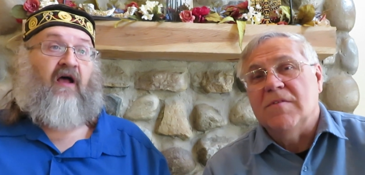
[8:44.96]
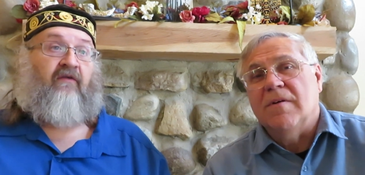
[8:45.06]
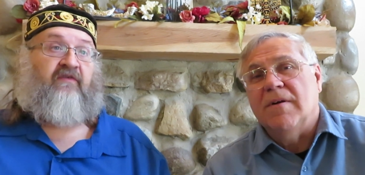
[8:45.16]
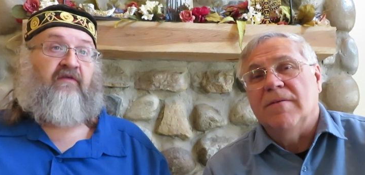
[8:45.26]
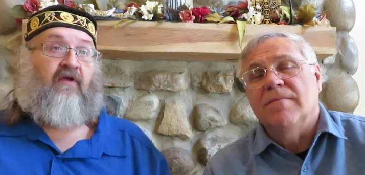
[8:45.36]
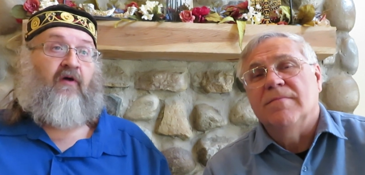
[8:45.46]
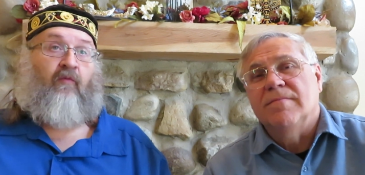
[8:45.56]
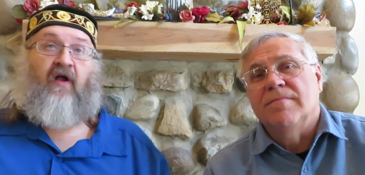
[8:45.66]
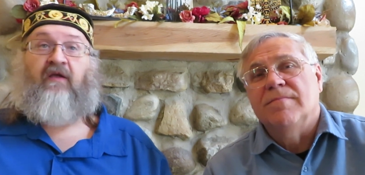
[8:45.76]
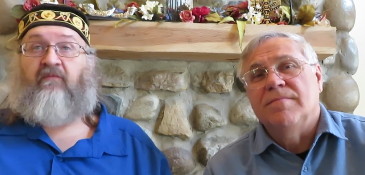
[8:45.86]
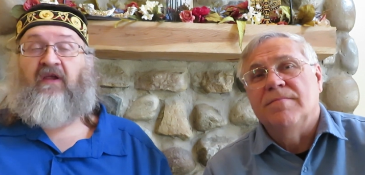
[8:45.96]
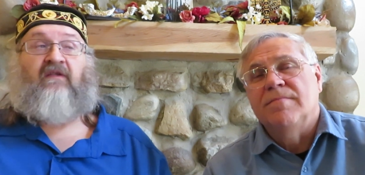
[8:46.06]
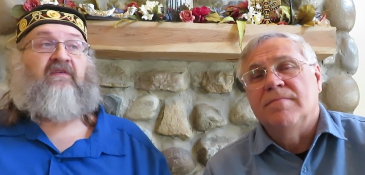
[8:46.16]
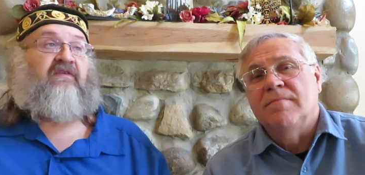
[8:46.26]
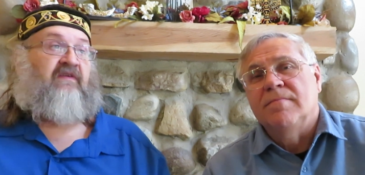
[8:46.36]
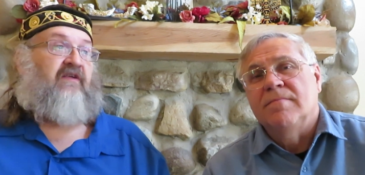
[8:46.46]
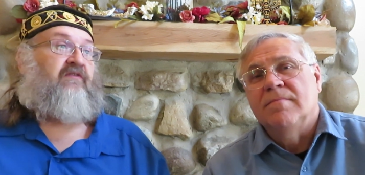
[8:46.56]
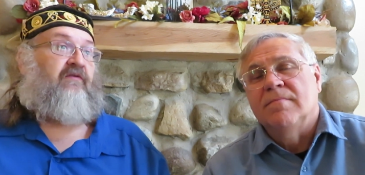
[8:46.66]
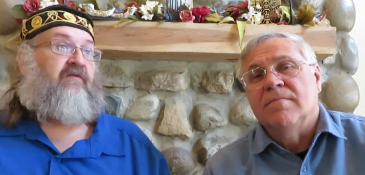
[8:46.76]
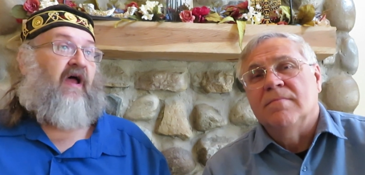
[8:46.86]
Speaker 1: else. Right. What it means is
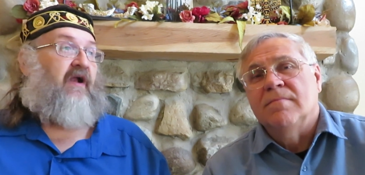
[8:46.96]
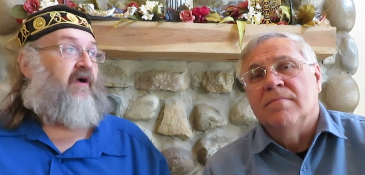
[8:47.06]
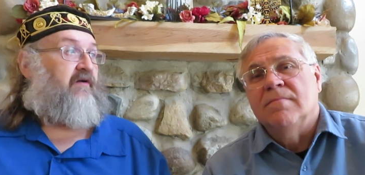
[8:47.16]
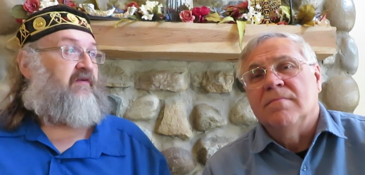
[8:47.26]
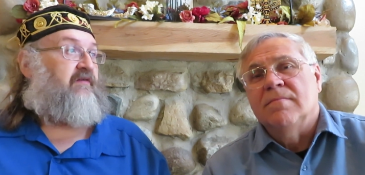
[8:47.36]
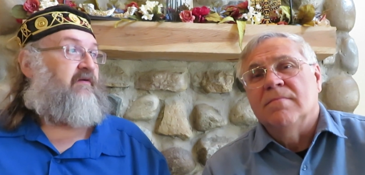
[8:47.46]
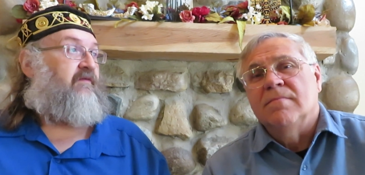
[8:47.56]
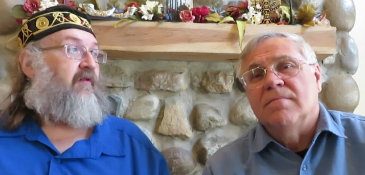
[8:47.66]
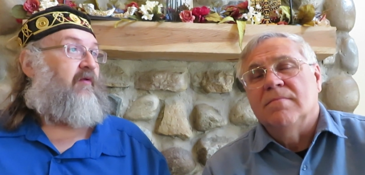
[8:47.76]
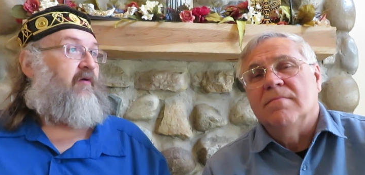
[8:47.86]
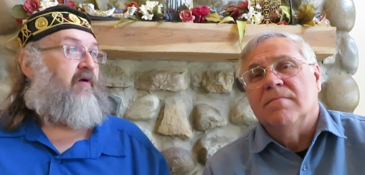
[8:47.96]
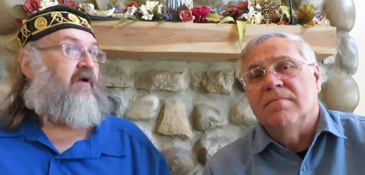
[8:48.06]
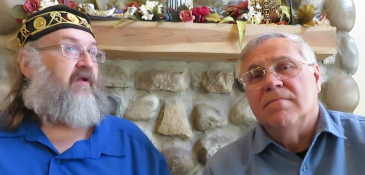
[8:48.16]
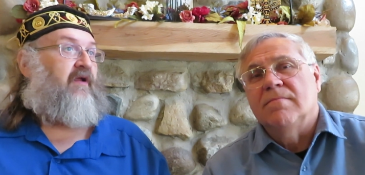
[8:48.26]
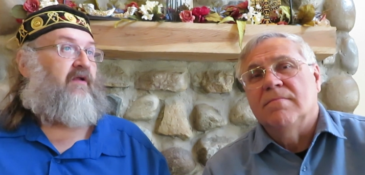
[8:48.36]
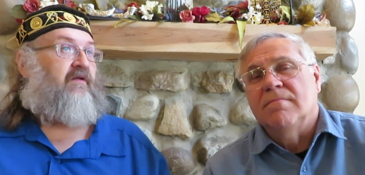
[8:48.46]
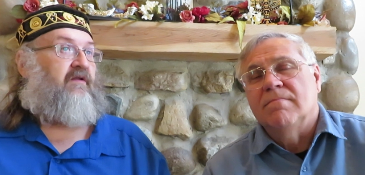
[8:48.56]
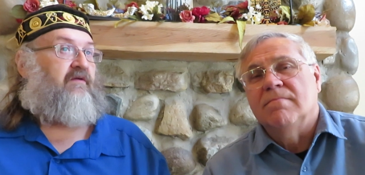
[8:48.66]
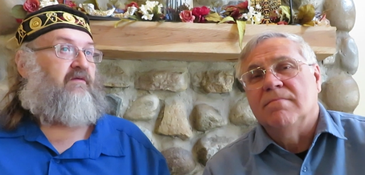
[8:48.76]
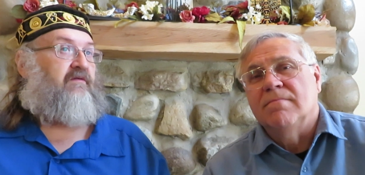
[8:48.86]
that you got a heart to serve the Lord
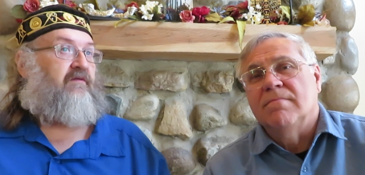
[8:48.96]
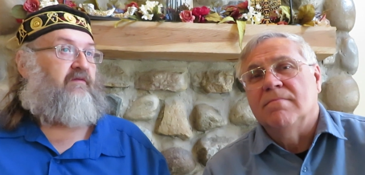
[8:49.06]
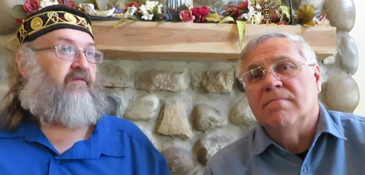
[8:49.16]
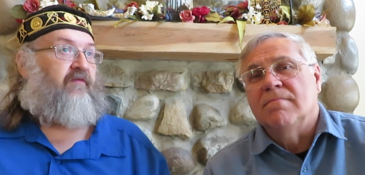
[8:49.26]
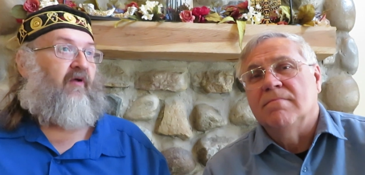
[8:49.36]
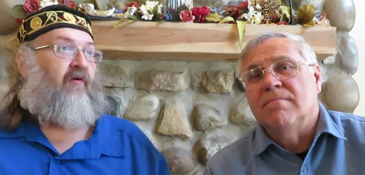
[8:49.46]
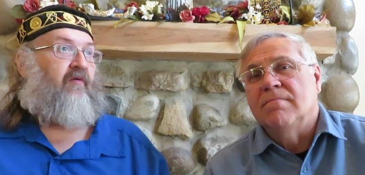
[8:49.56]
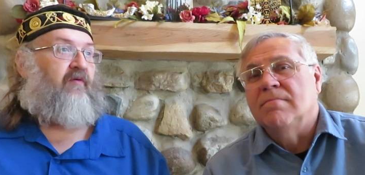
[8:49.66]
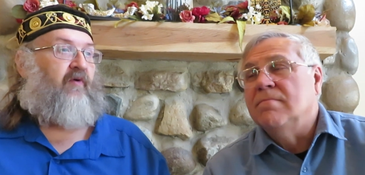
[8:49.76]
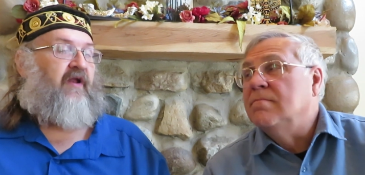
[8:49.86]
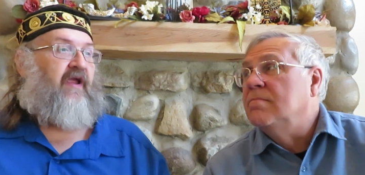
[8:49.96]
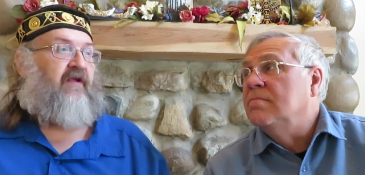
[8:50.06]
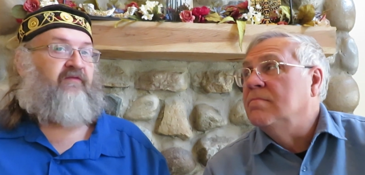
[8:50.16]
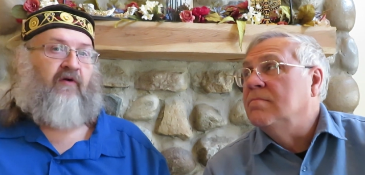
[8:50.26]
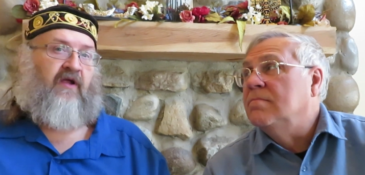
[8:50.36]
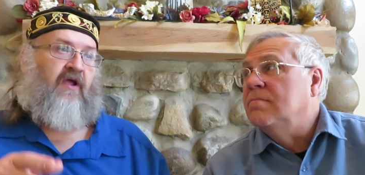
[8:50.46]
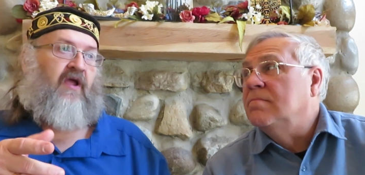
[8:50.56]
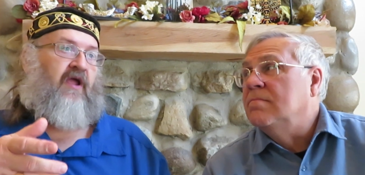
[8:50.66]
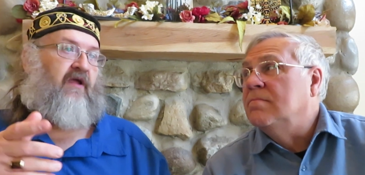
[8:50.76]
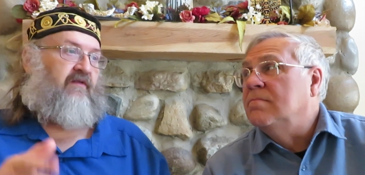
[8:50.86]
and to, to flow in what he has for you.
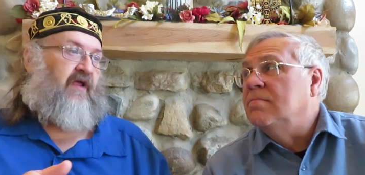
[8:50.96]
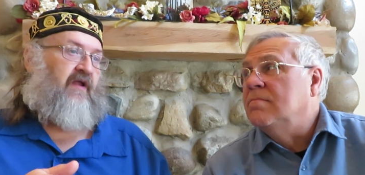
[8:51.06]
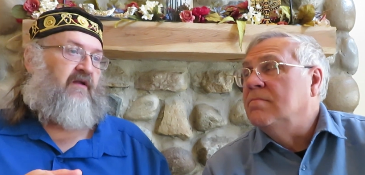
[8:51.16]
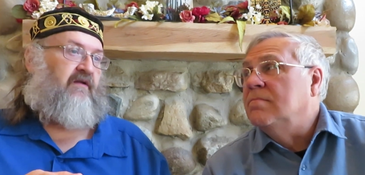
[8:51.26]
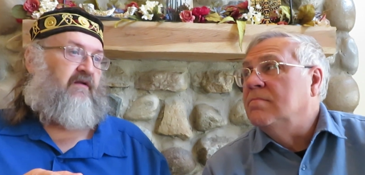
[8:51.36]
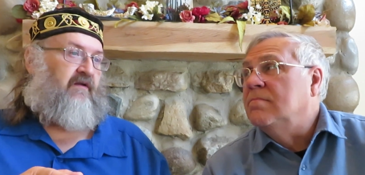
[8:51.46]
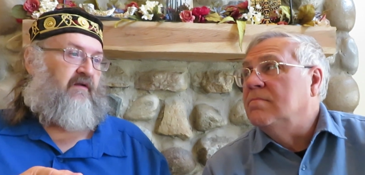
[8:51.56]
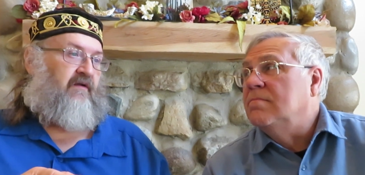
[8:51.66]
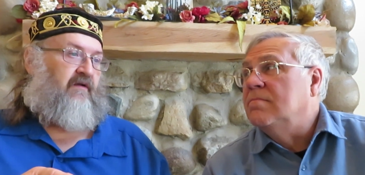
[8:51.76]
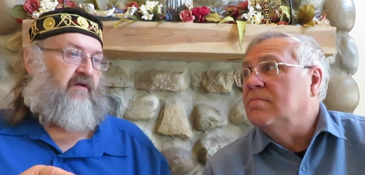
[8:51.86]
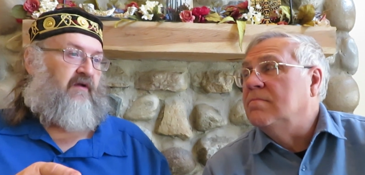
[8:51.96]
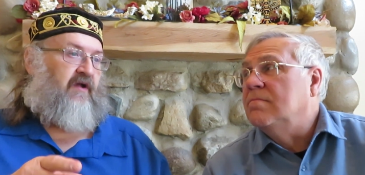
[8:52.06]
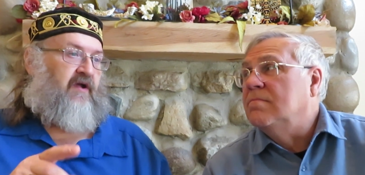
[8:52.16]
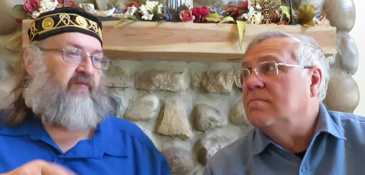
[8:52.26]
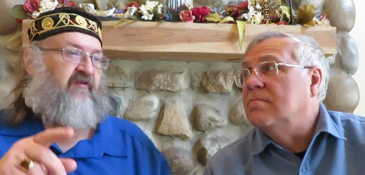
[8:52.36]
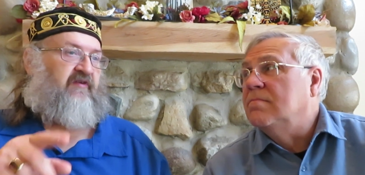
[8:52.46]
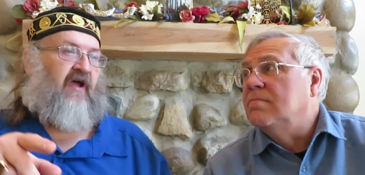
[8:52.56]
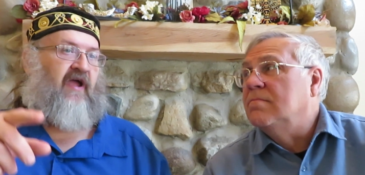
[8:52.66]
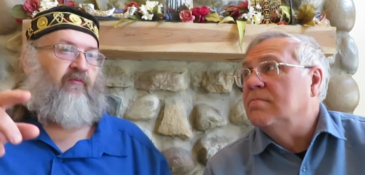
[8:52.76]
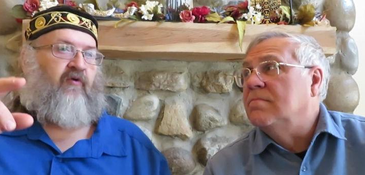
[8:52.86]
And then it comes a
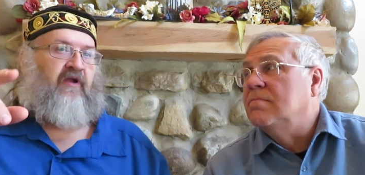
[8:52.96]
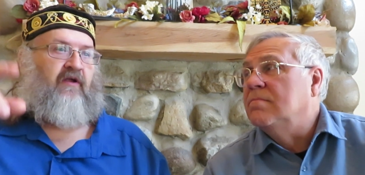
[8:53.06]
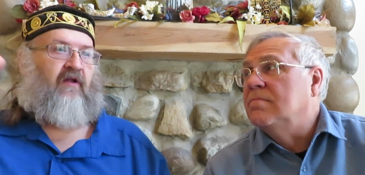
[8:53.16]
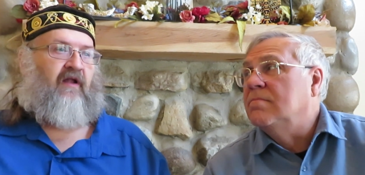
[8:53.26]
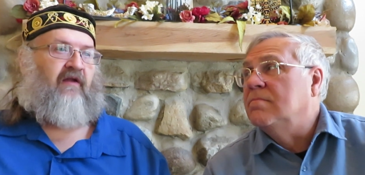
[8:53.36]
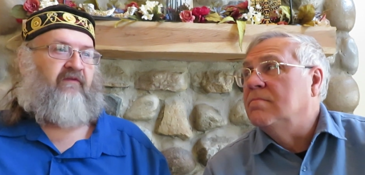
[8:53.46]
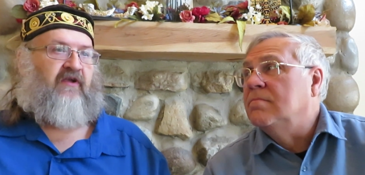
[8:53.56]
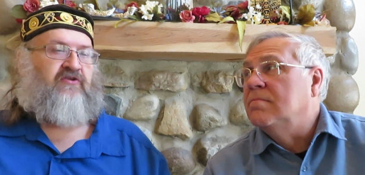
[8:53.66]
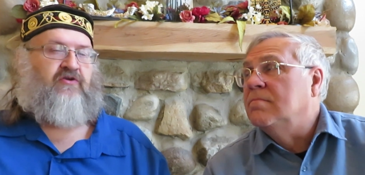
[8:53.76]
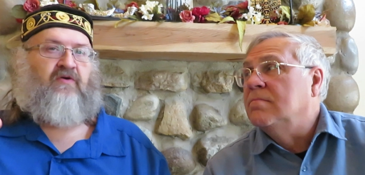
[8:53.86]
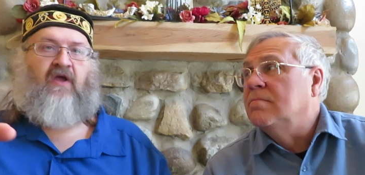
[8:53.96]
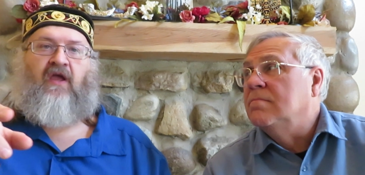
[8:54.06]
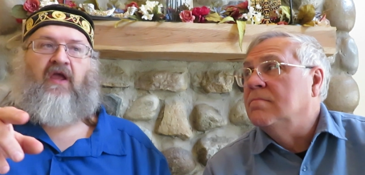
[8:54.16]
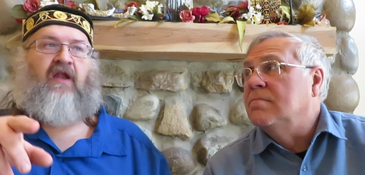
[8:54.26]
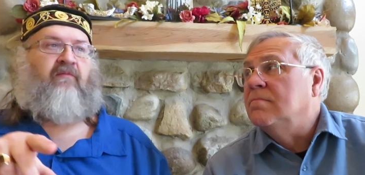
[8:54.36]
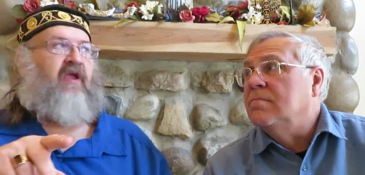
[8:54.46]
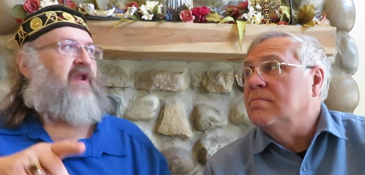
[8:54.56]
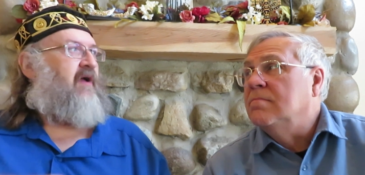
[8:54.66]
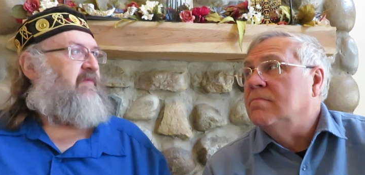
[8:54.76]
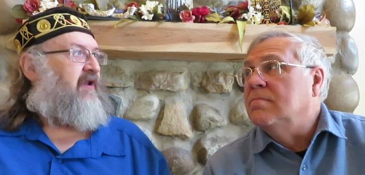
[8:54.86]
time when he'll elevate you. And it may not